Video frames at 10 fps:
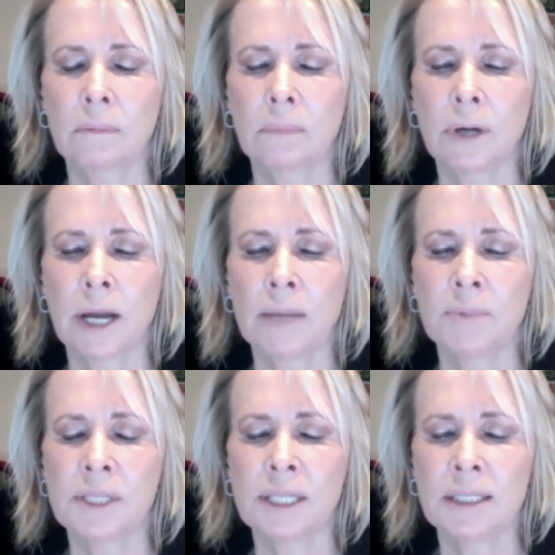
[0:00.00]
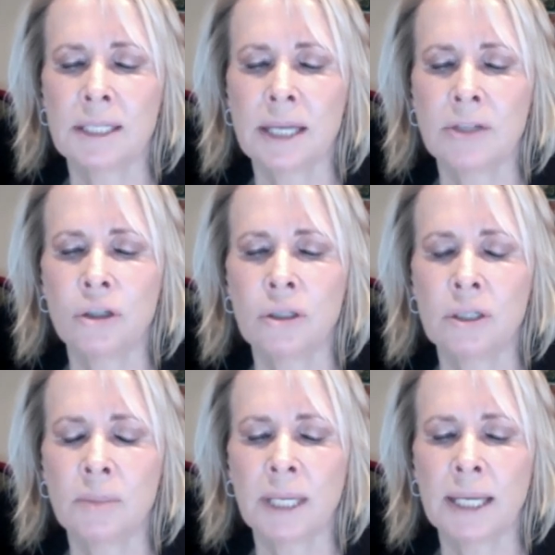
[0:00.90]
perhaps the intention
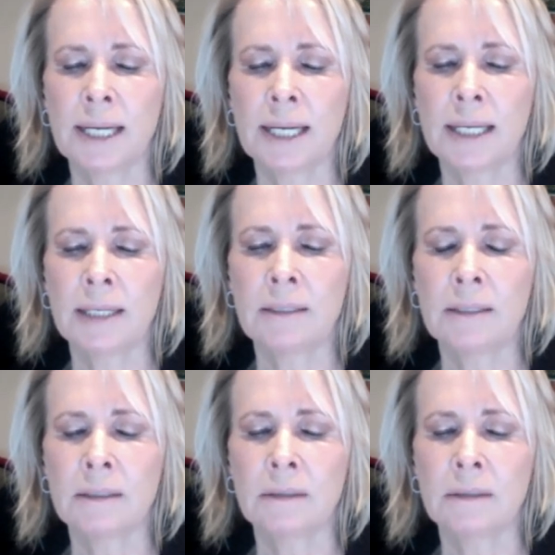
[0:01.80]
to be kind